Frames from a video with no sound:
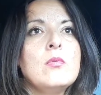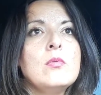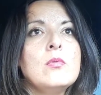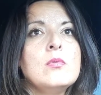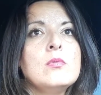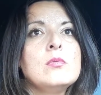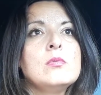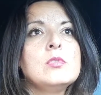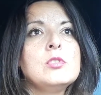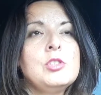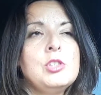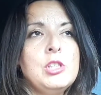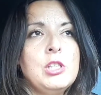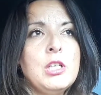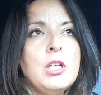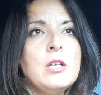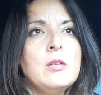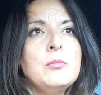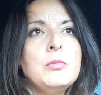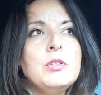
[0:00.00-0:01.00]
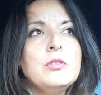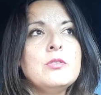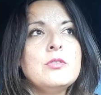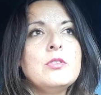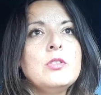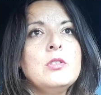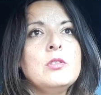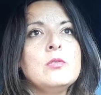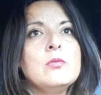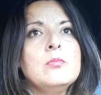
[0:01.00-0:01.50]
She got abused
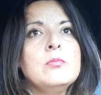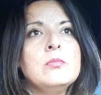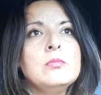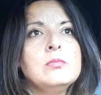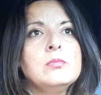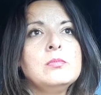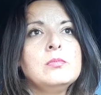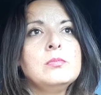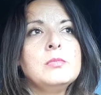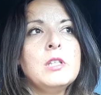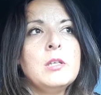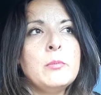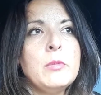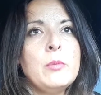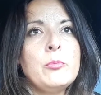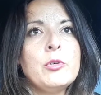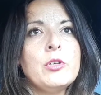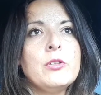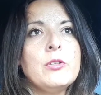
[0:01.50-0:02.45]
too by my brother.